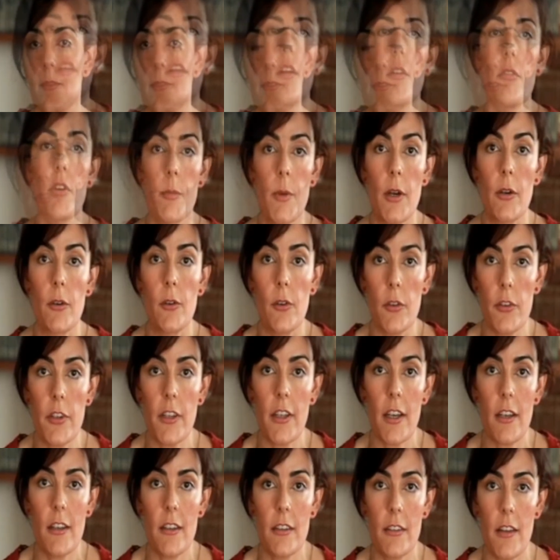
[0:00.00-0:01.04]

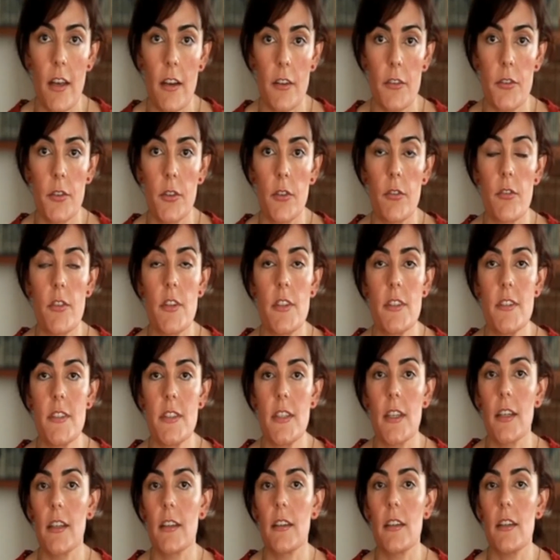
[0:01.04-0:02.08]
Pharmacological induction of this
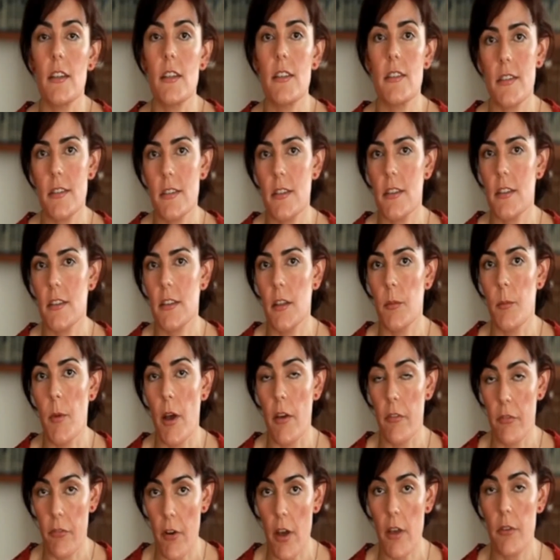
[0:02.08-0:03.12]
state is asserted by
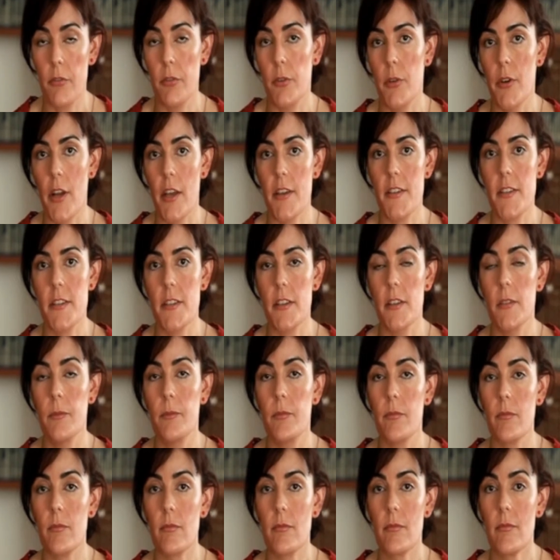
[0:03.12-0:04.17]
5-Fluorouracil,
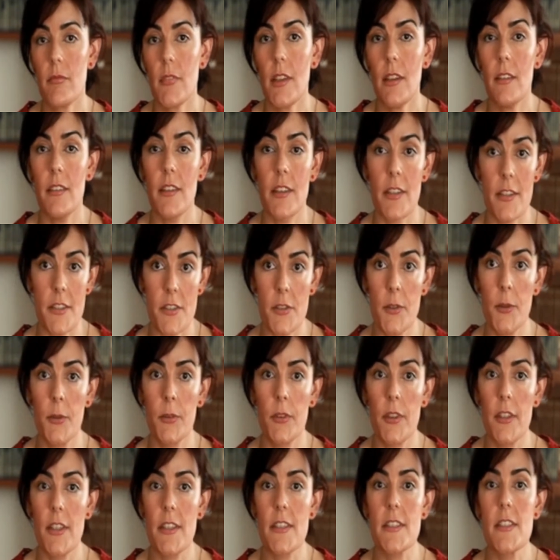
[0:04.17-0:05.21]
that, as
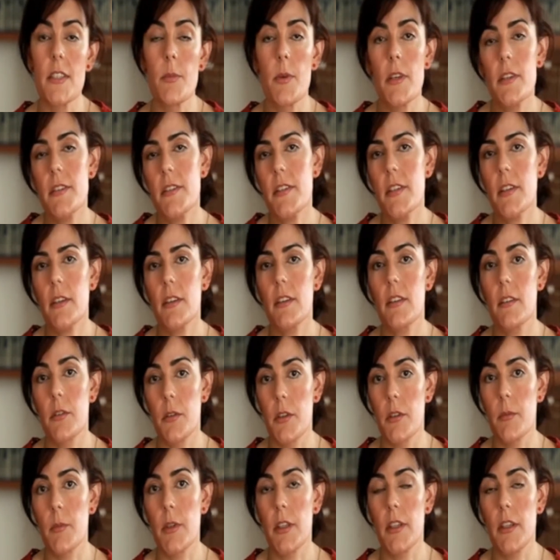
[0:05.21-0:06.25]
known, is the basic
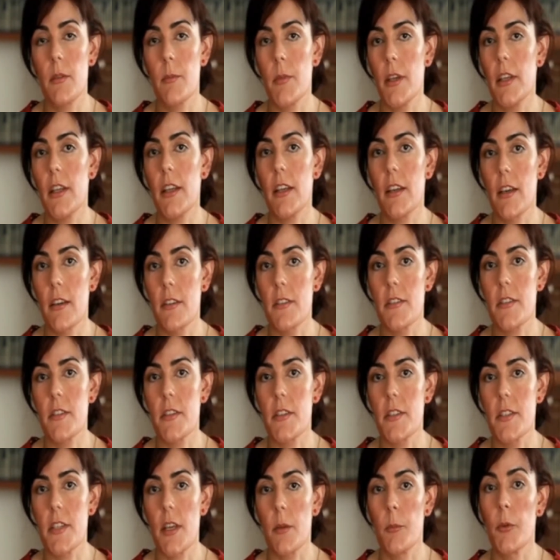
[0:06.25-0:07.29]
treatment in many
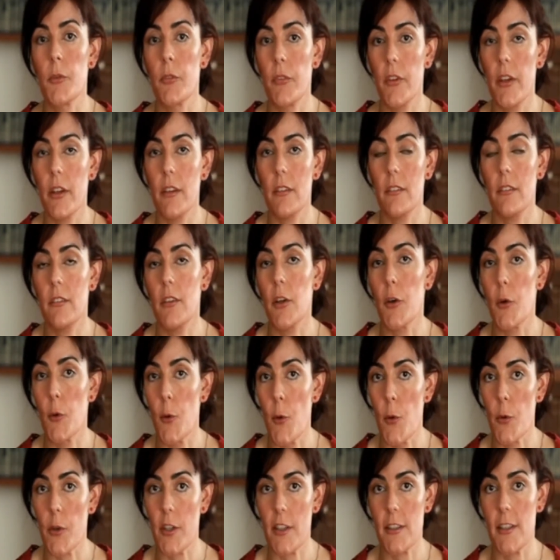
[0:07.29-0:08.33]
cancers, among them the
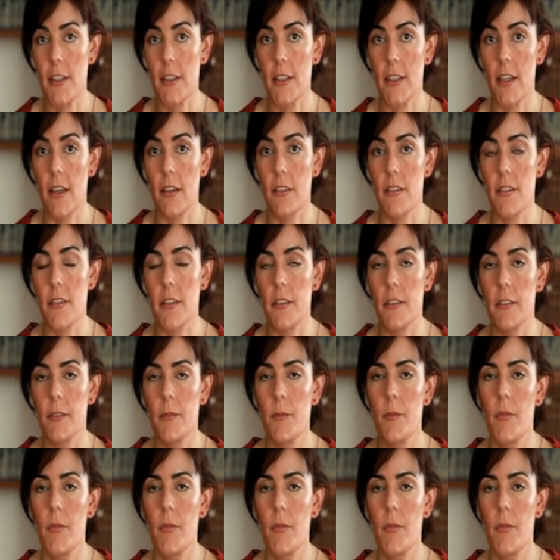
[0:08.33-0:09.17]
colorectal cancer.